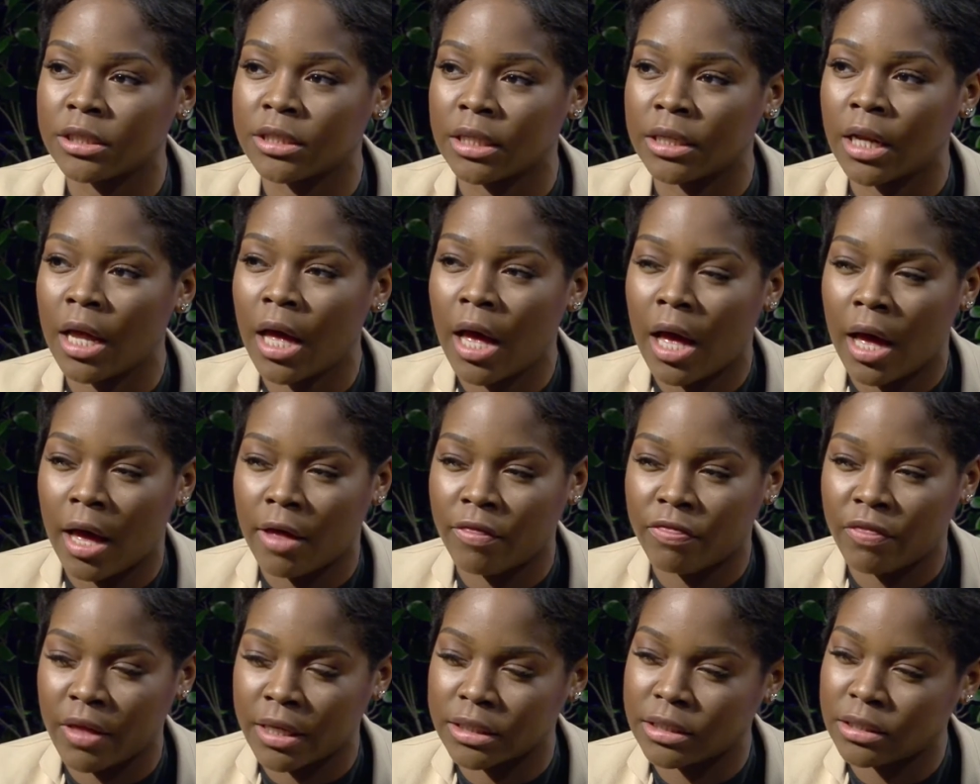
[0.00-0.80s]
And I
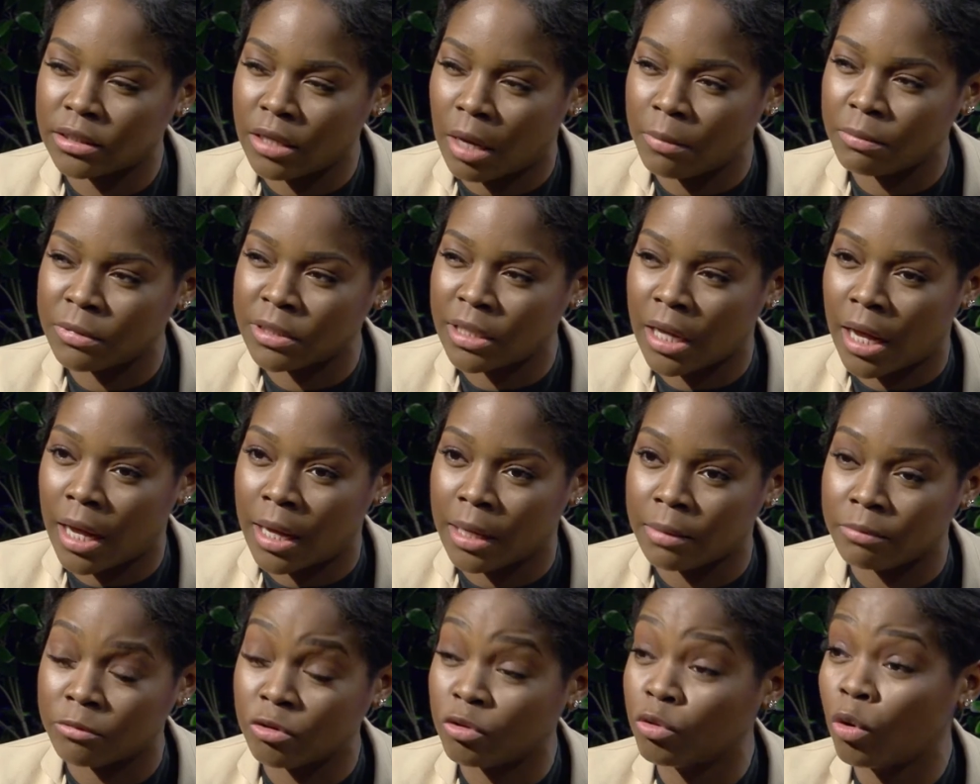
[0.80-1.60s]
think
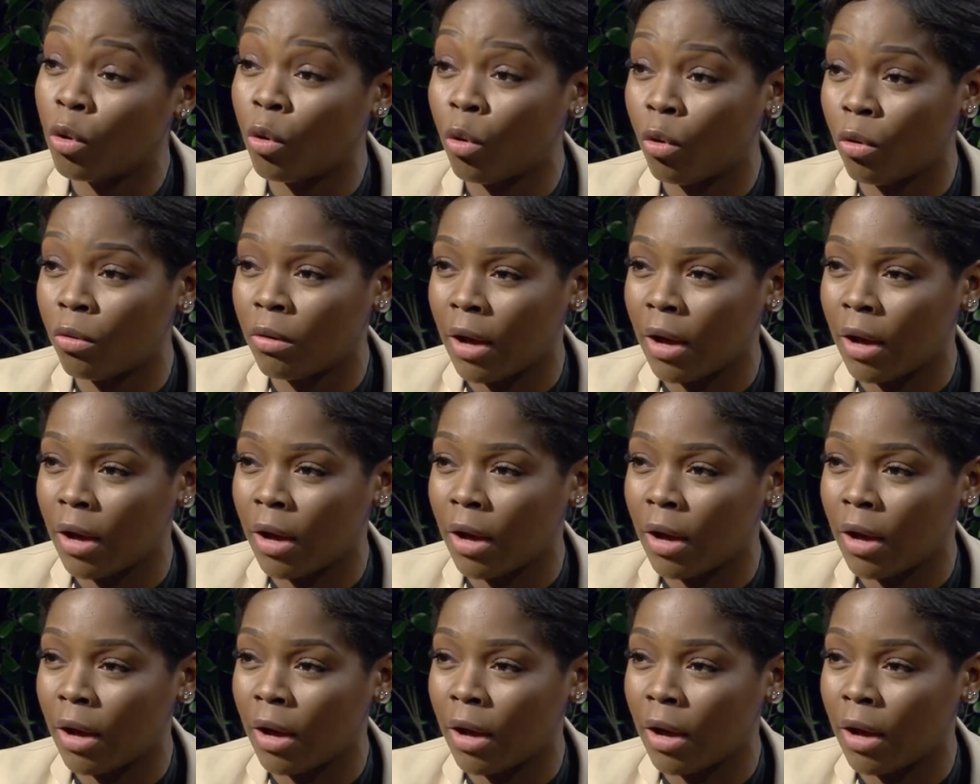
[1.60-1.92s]
sometimes, not all